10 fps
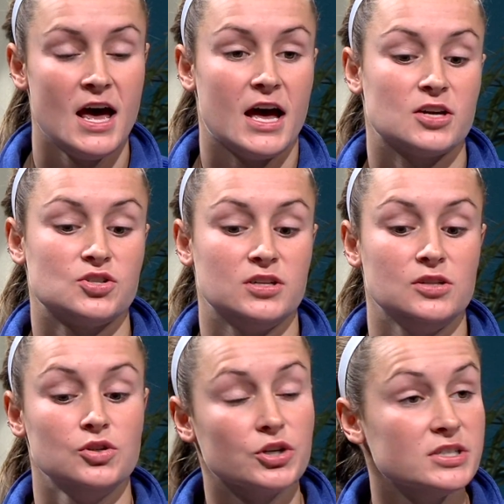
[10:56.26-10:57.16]
actually
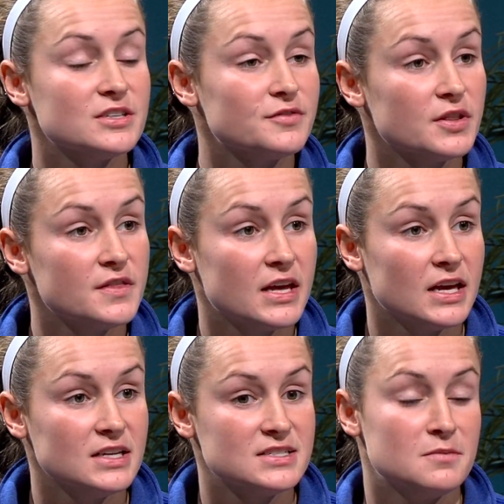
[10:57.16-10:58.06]
learn different
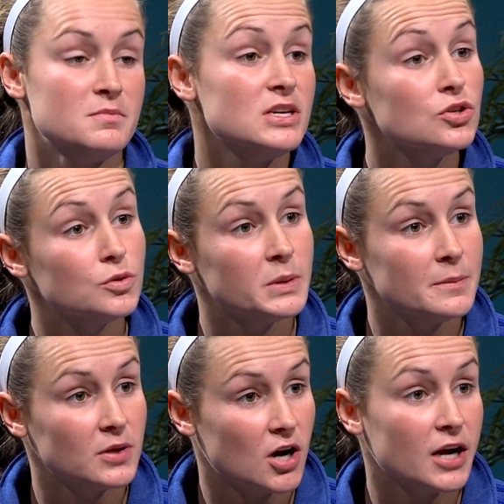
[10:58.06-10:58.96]
things and meet new
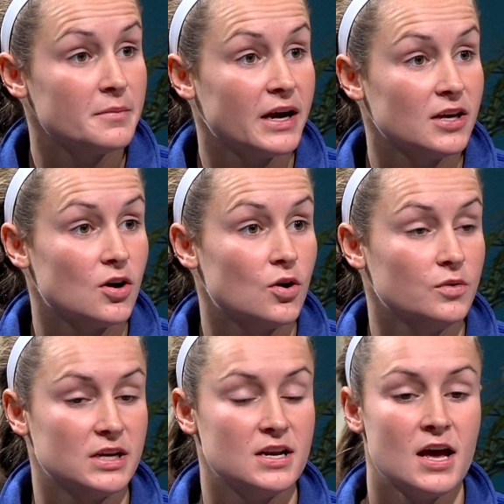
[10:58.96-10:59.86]
people on my
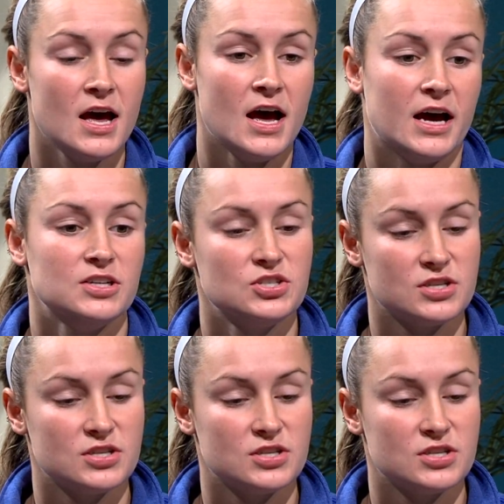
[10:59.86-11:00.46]
own. And I just